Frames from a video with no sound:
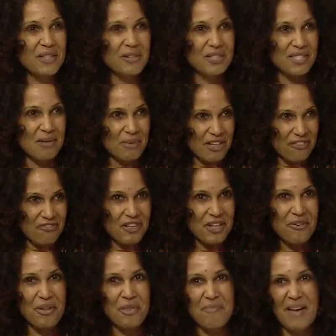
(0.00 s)
There's some
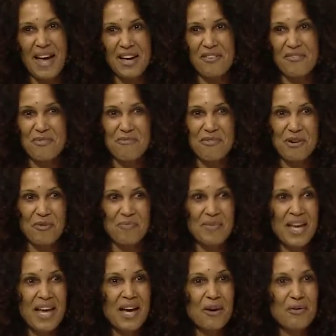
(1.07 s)
kefir in the back of the room,
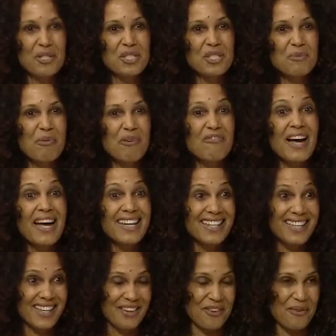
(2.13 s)
which is
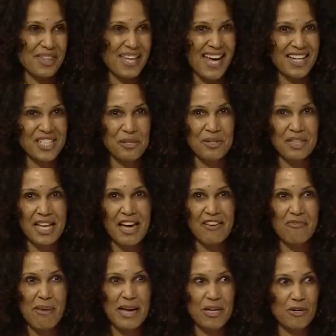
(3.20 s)
providing you with actual
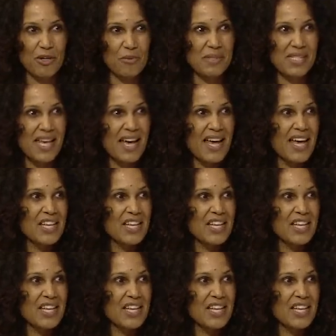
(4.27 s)
live microbes.